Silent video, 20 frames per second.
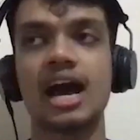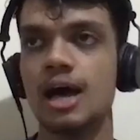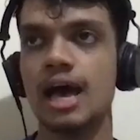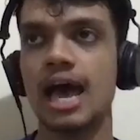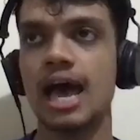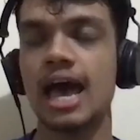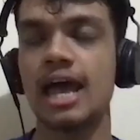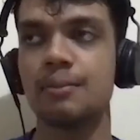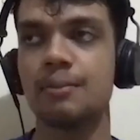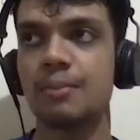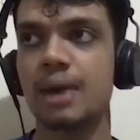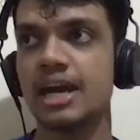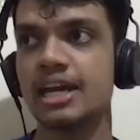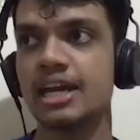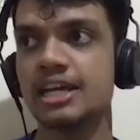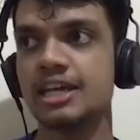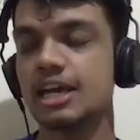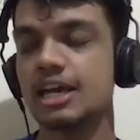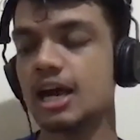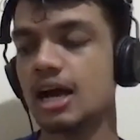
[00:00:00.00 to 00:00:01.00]
And
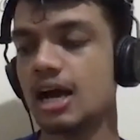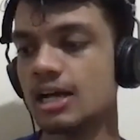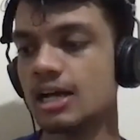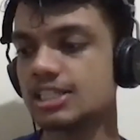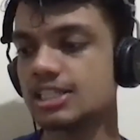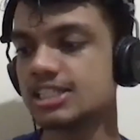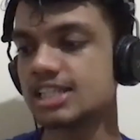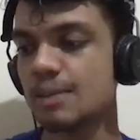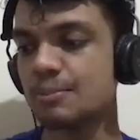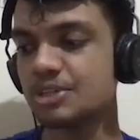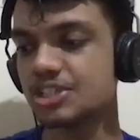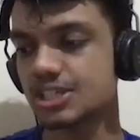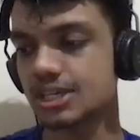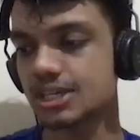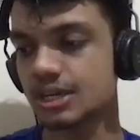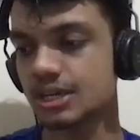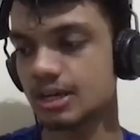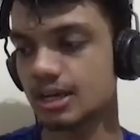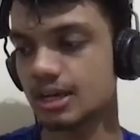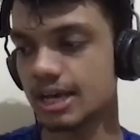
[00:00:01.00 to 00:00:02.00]
my
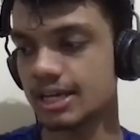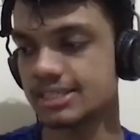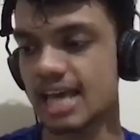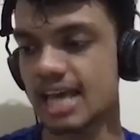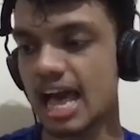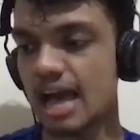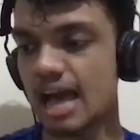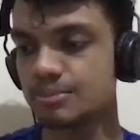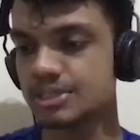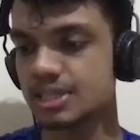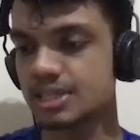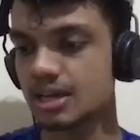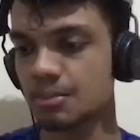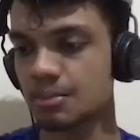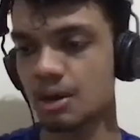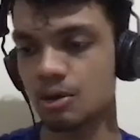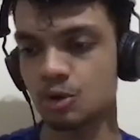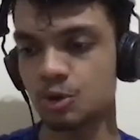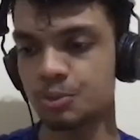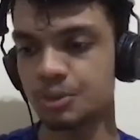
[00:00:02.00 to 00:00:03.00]
semester exams are
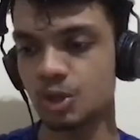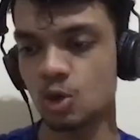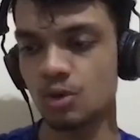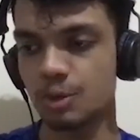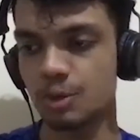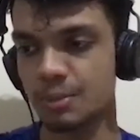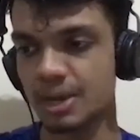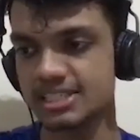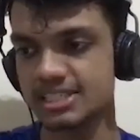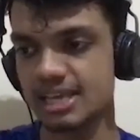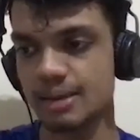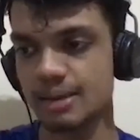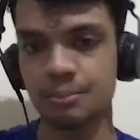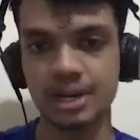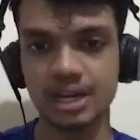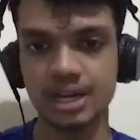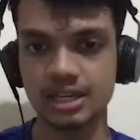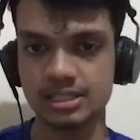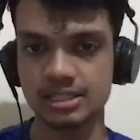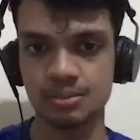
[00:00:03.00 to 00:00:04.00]
about to be over. My sem
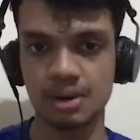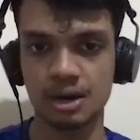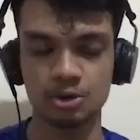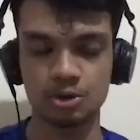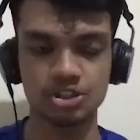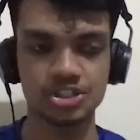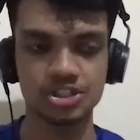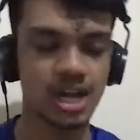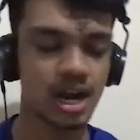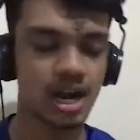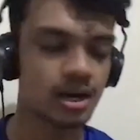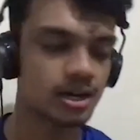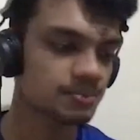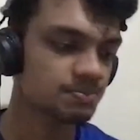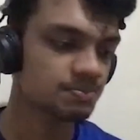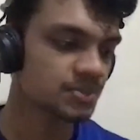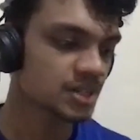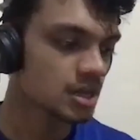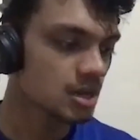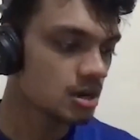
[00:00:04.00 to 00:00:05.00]
break is about to start.
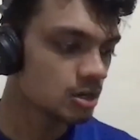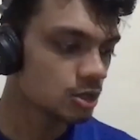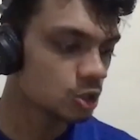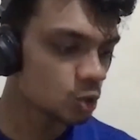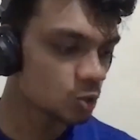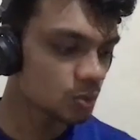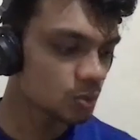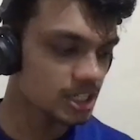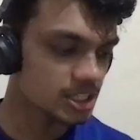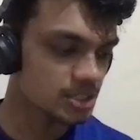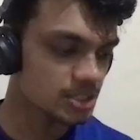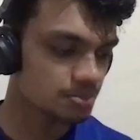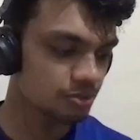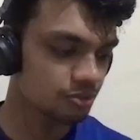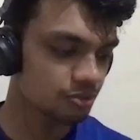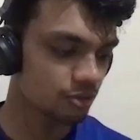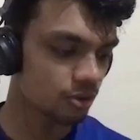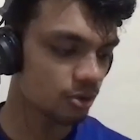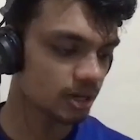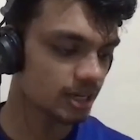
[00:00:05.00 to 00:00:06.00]
2 weeks
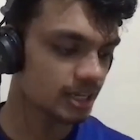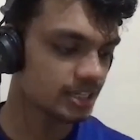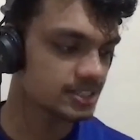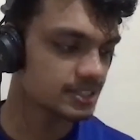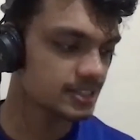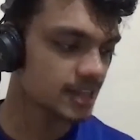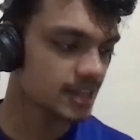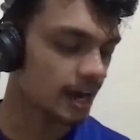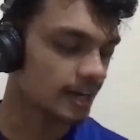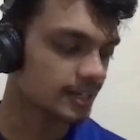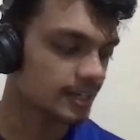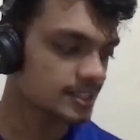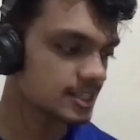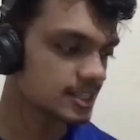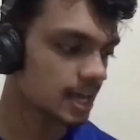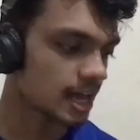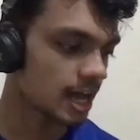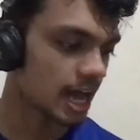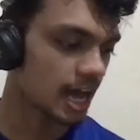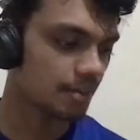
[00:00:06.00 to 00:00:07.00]
before it starts,
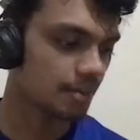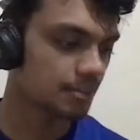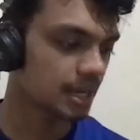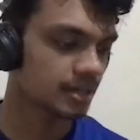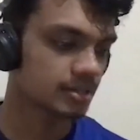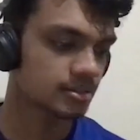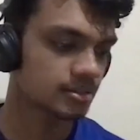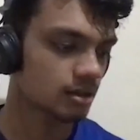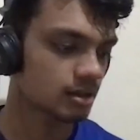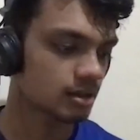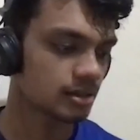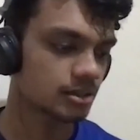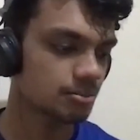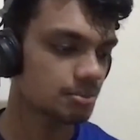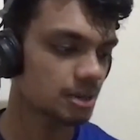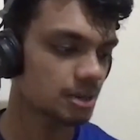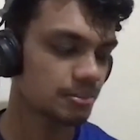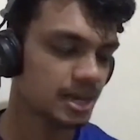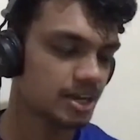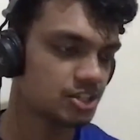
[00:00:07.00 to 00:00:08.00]
I'm like talking to
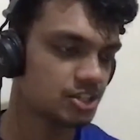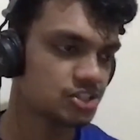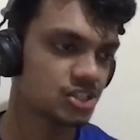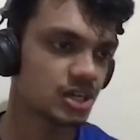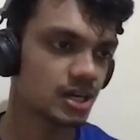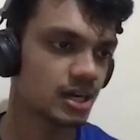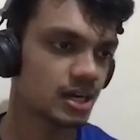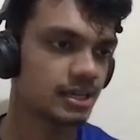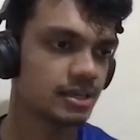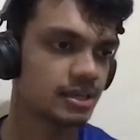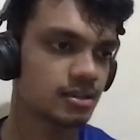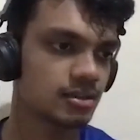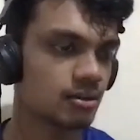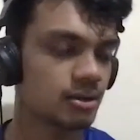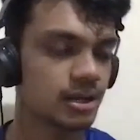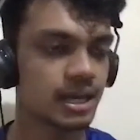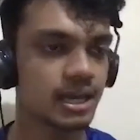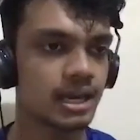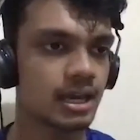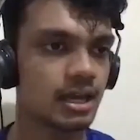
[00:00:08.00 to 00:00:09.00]
my manager, like,
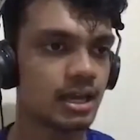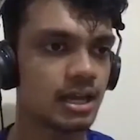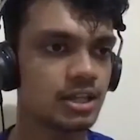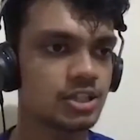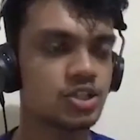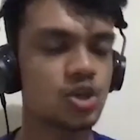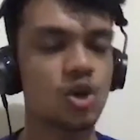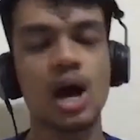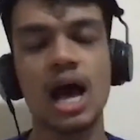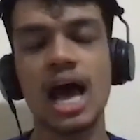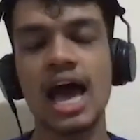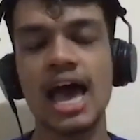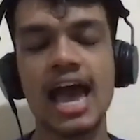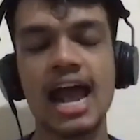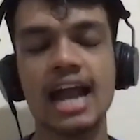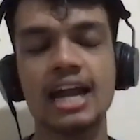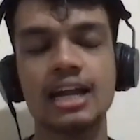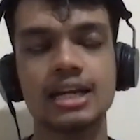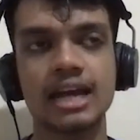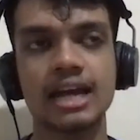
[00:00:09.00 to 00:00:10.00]
okay. So I
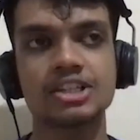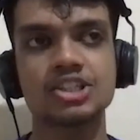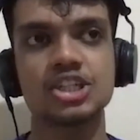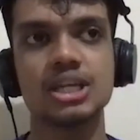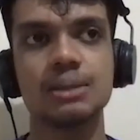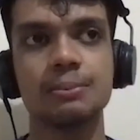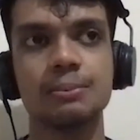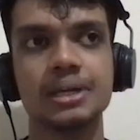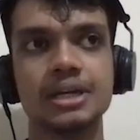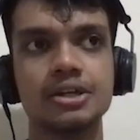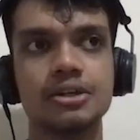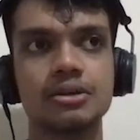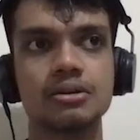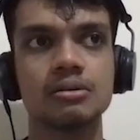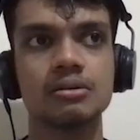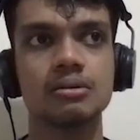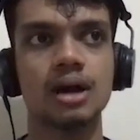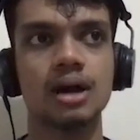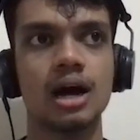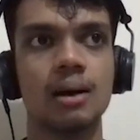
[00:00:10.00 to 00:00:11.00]
had actually been
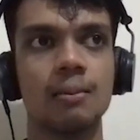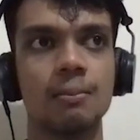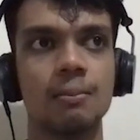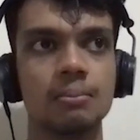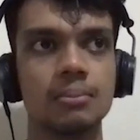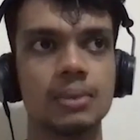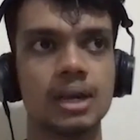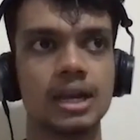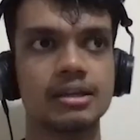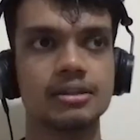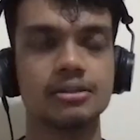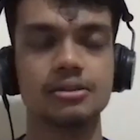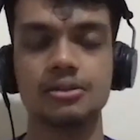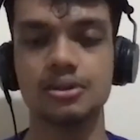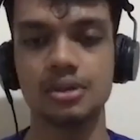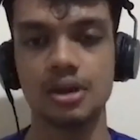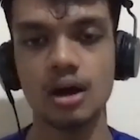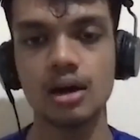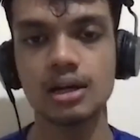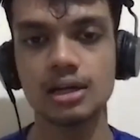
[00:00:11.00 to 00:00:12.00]
to like New
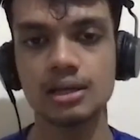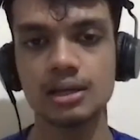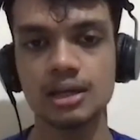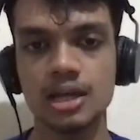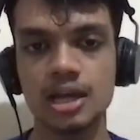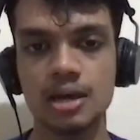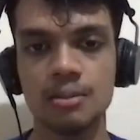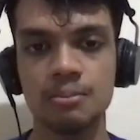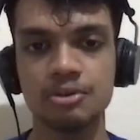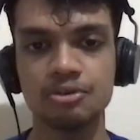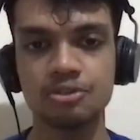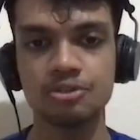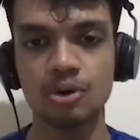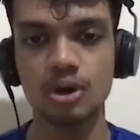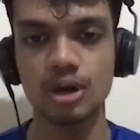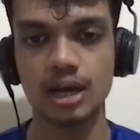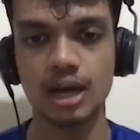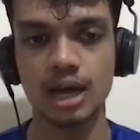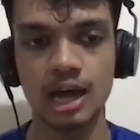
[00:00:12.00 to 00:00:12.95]
York before